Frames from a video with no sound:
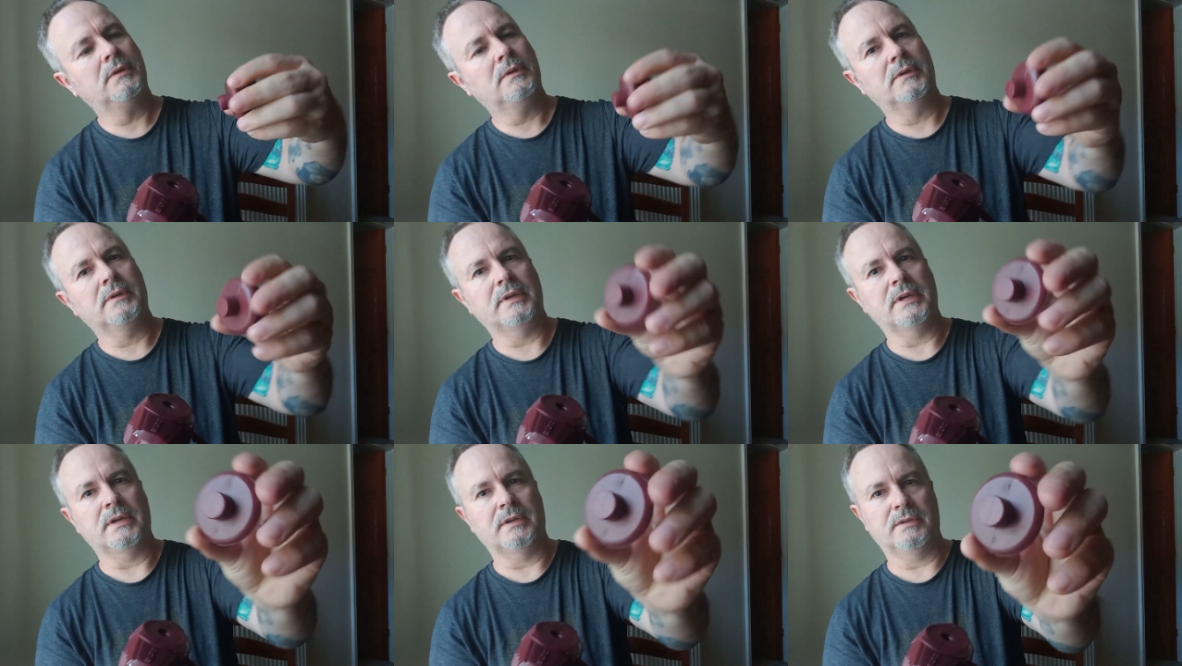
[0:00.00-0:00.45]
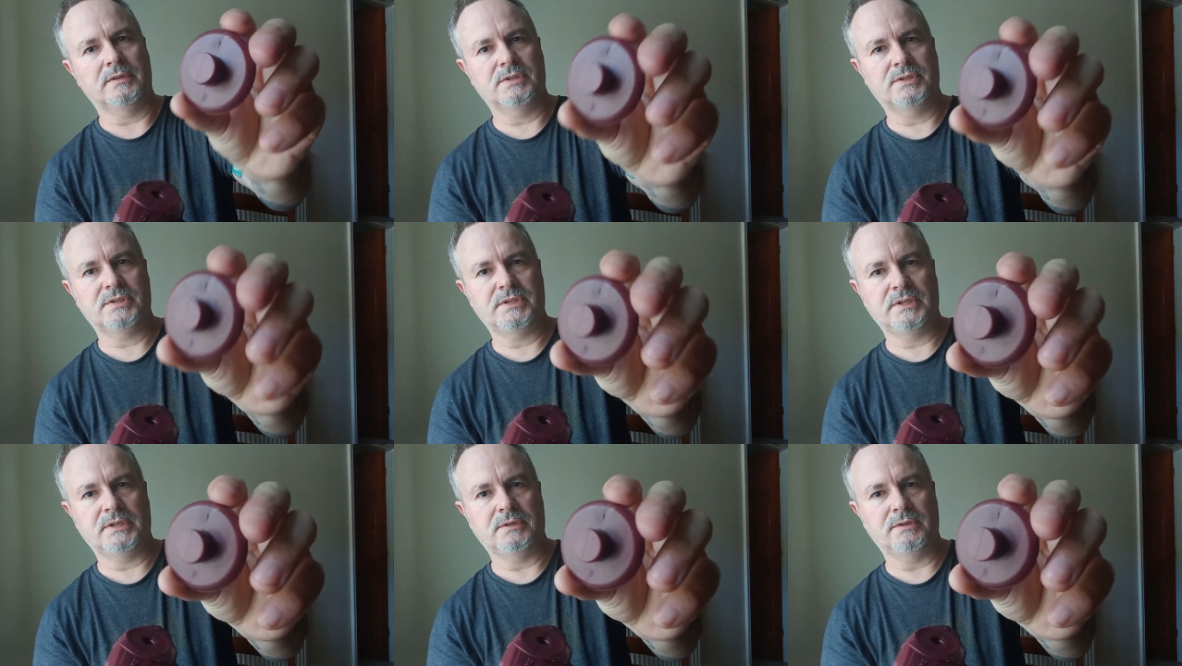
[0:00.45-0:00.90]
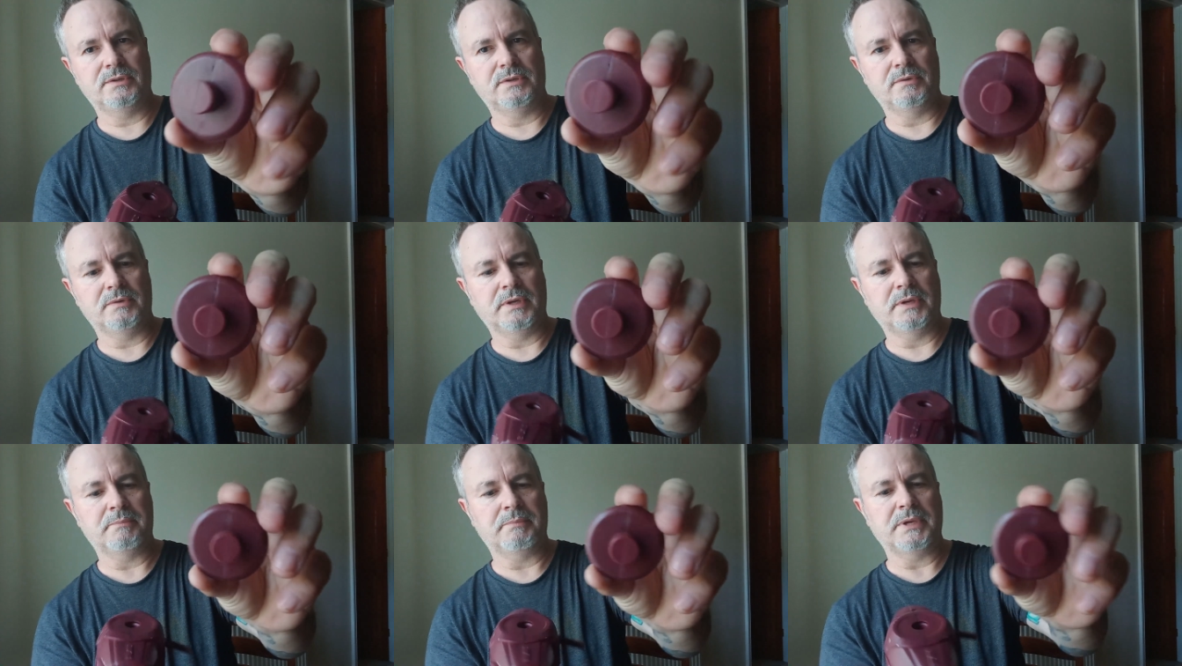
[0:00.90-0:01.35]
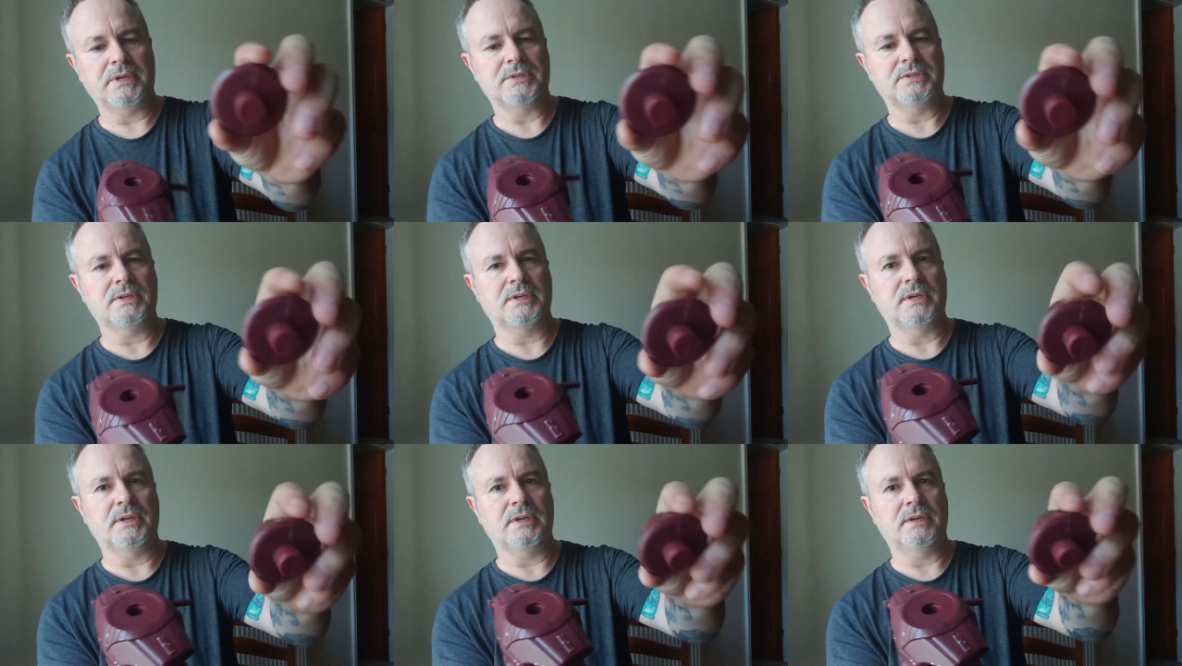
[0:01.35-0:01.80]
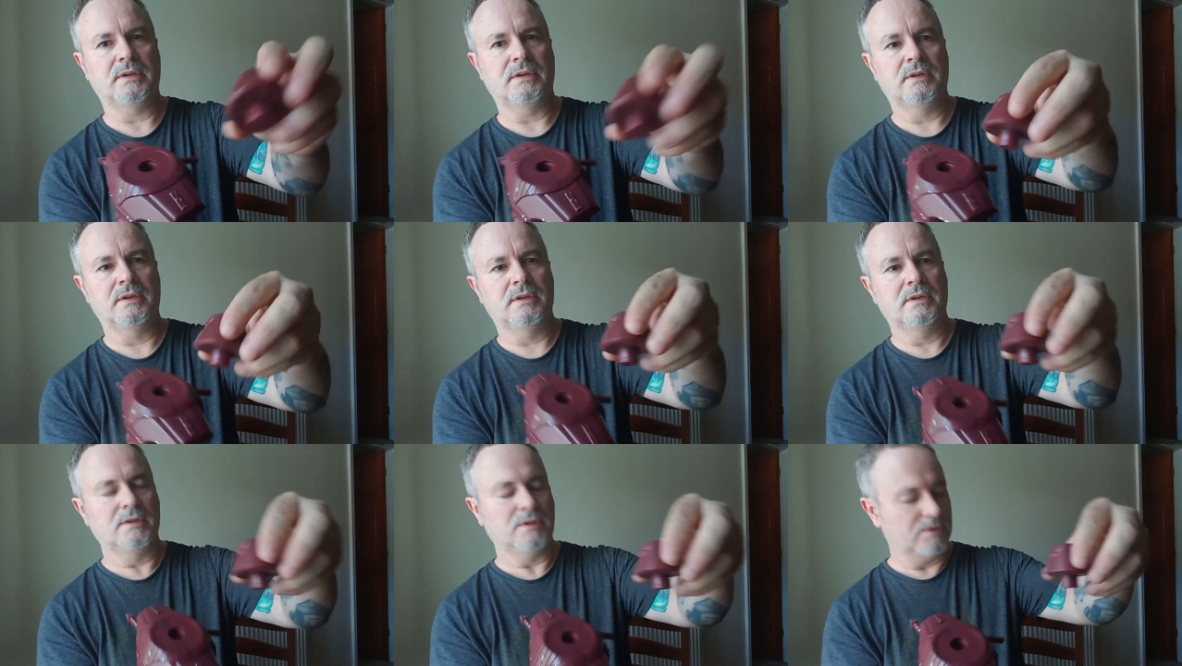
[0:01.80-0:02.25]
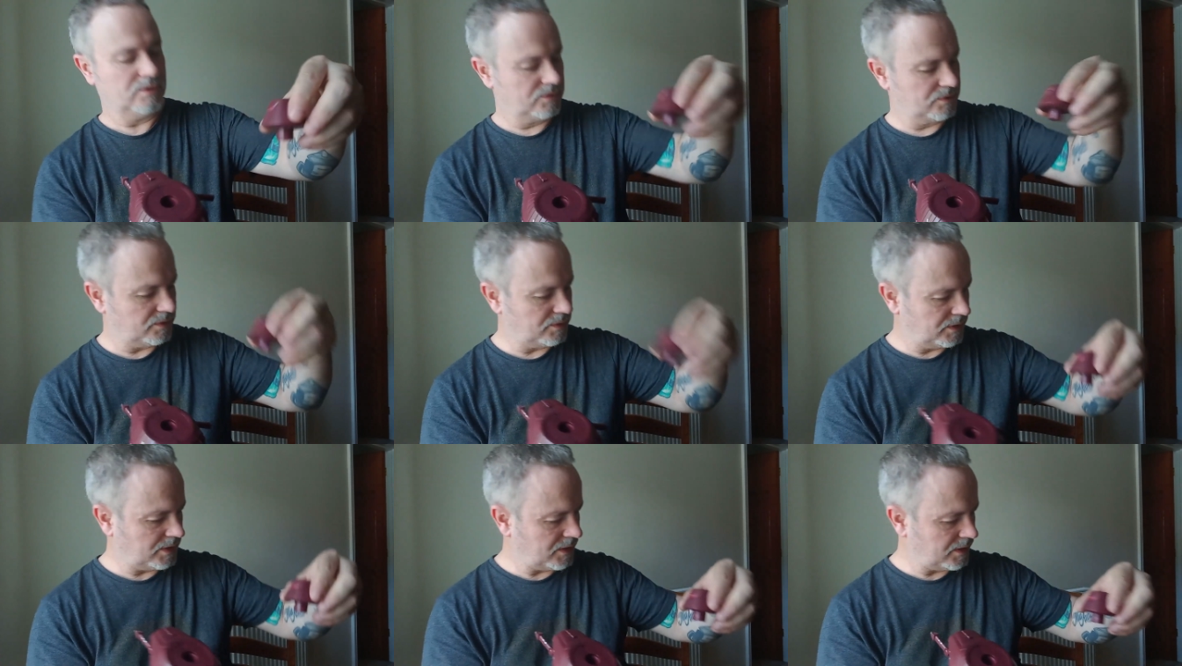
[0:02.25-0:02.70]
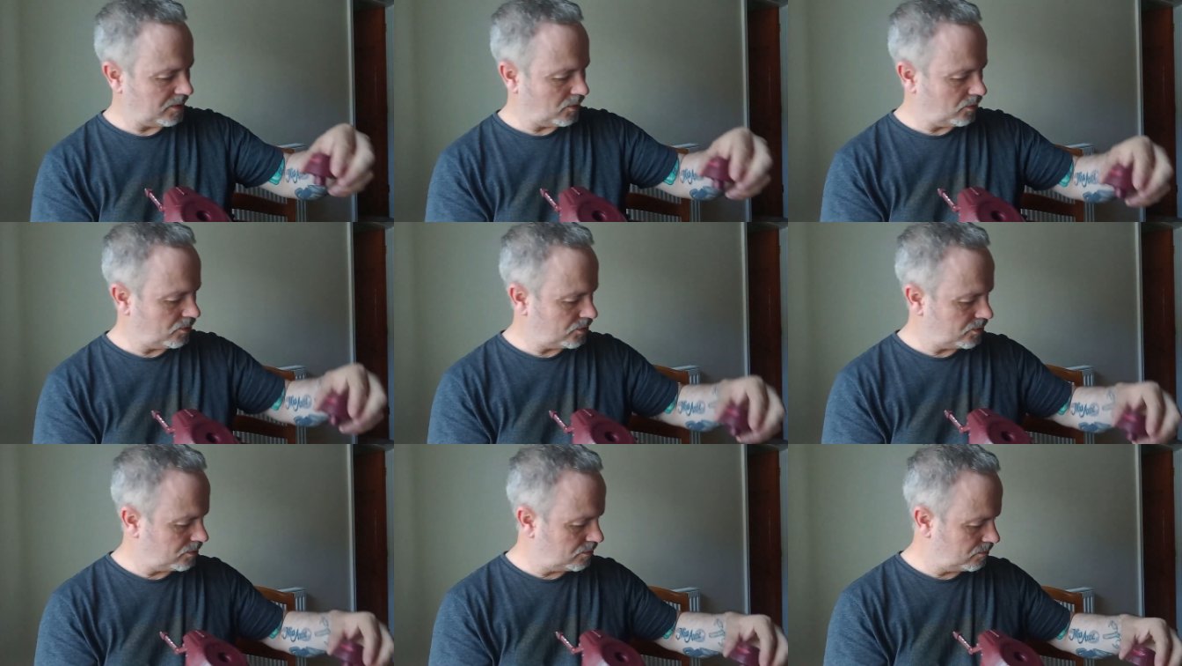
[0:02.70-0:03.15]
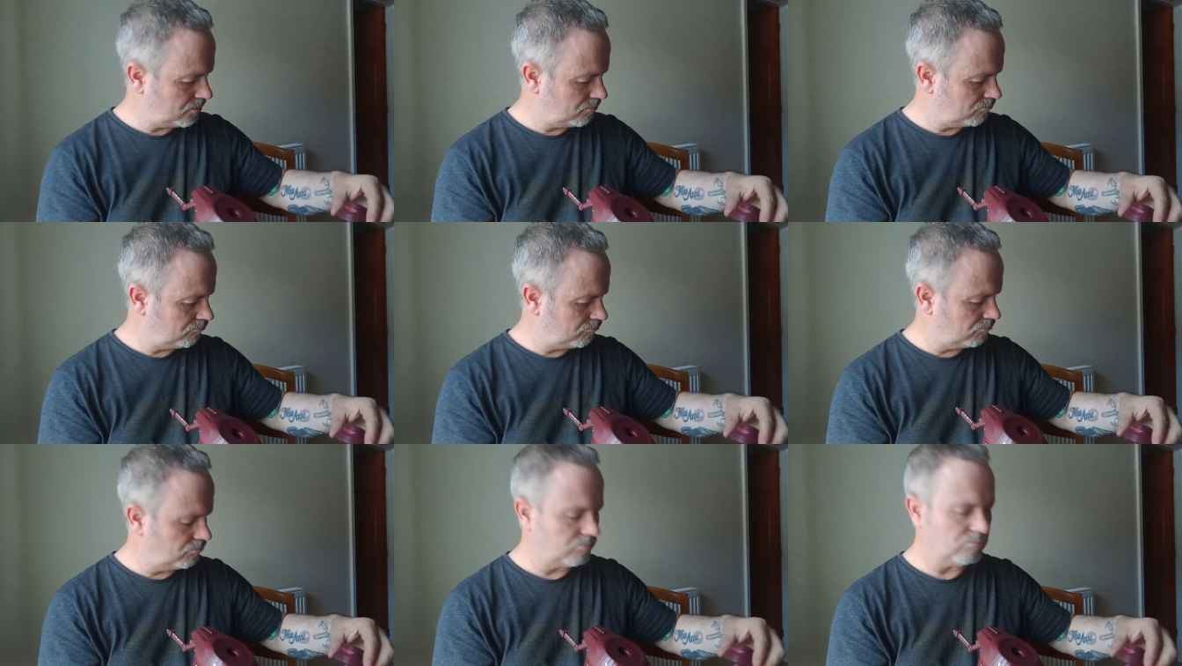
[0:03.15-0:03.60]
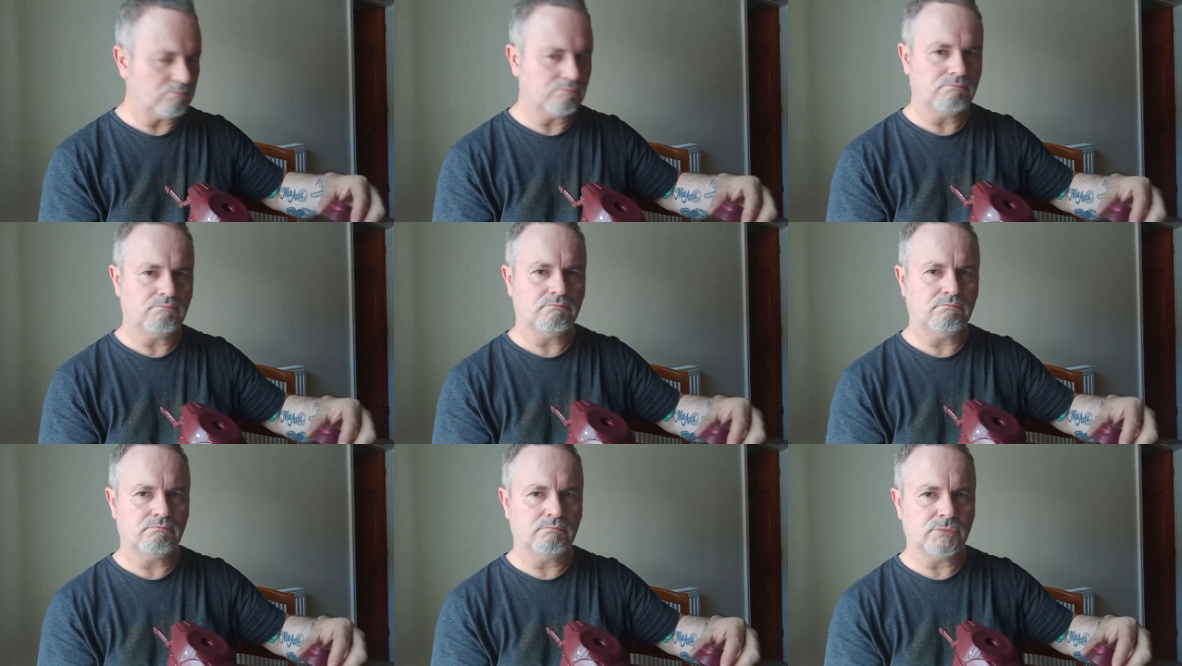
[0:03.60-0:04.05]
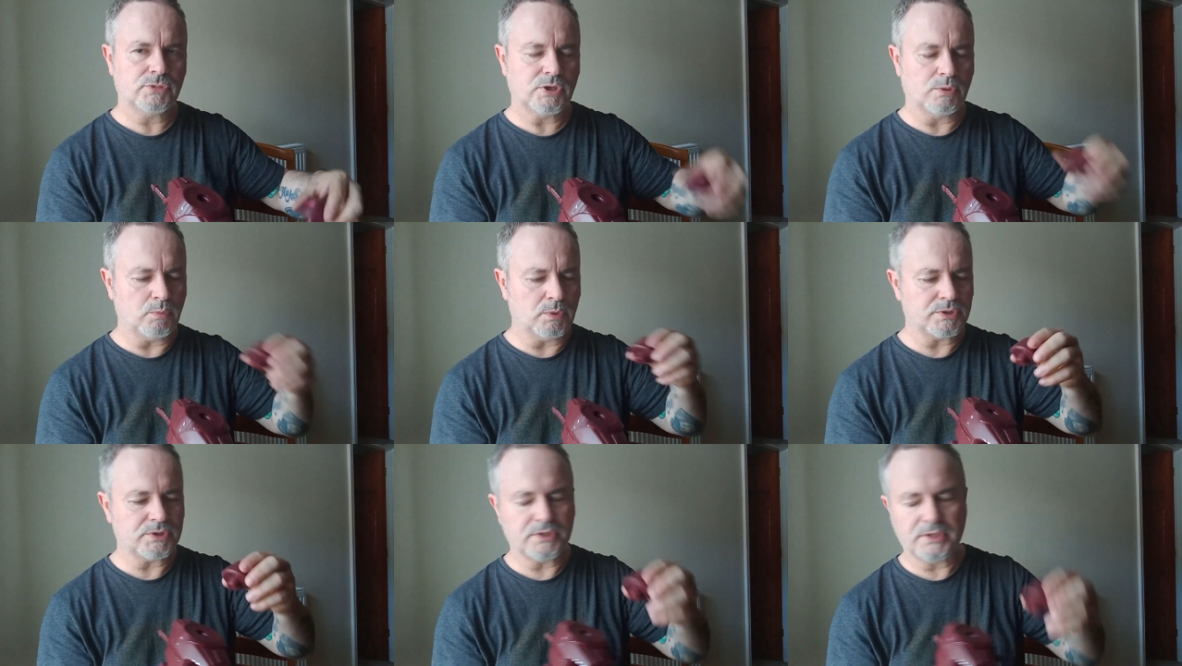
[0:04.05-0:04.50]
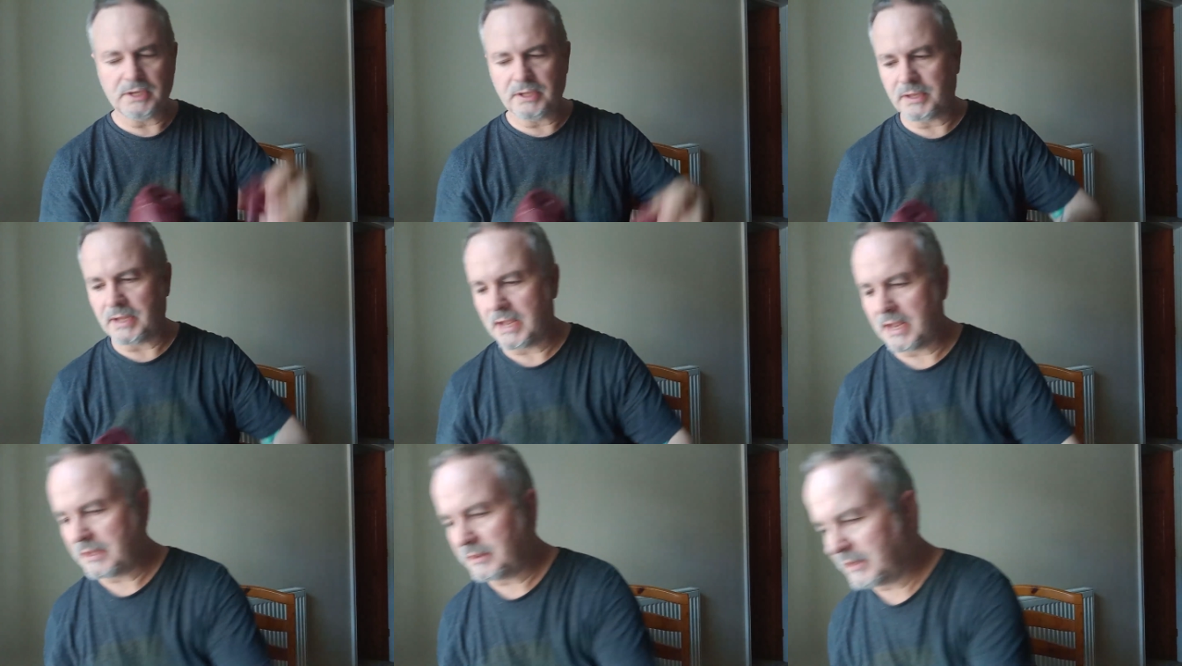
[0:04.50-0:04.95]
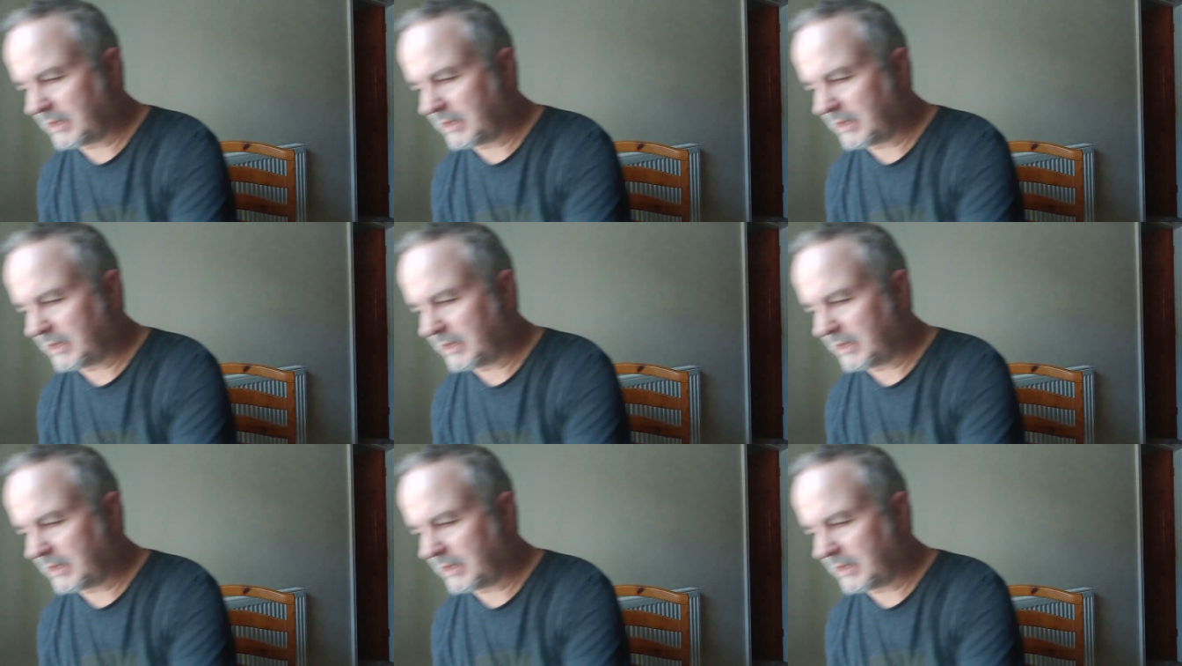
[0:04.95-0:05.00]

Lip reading: Yeah, sealed unit basically. So the other, so what's the other head